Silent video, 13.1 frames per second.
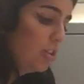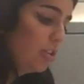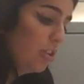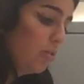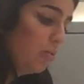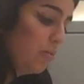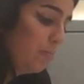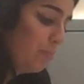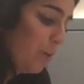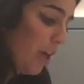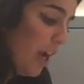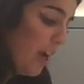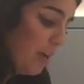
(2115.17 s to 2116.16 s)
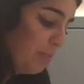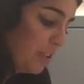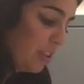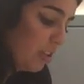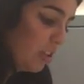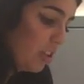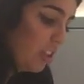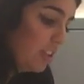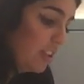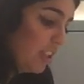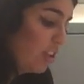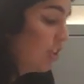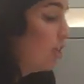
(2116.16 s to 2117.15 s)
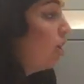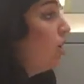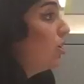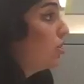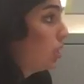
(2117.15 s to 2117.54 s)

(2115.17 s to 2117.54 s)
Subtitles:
So perhaps consider